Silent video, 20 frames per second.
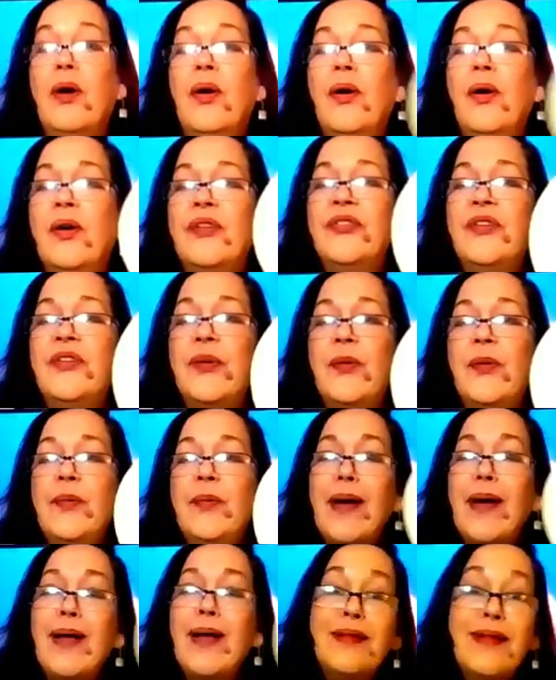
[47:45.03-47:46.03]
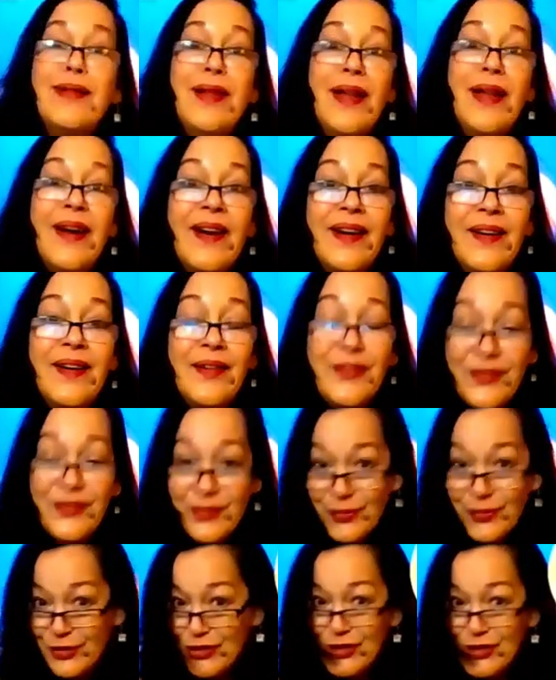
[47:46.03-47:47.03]
Also about love,
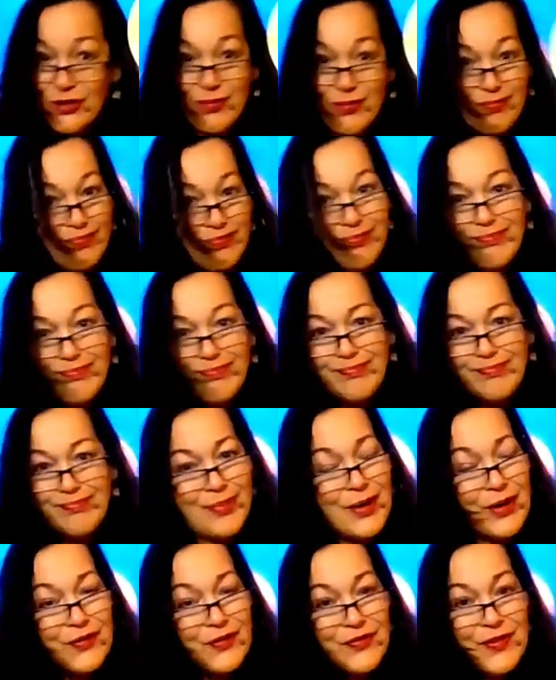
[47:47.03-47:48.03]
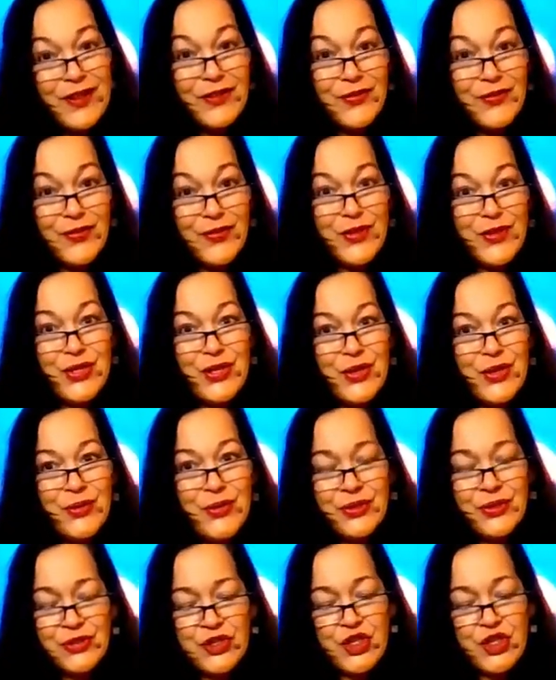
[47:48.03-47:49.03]
which is perfect for the
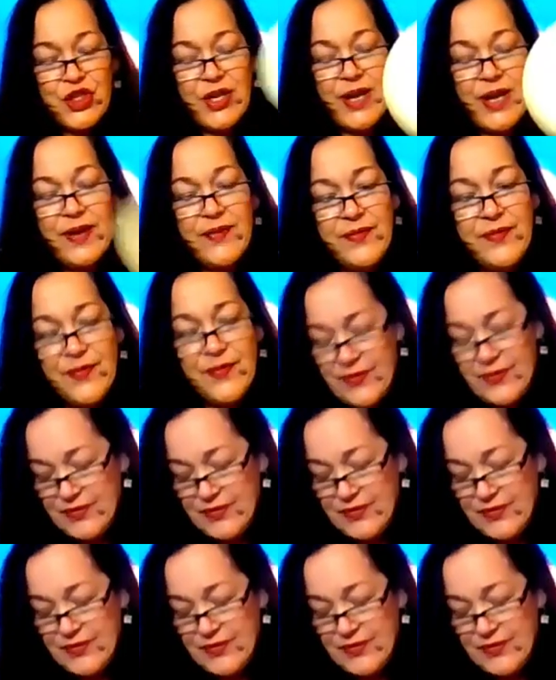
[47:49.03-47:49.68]
nodal shift.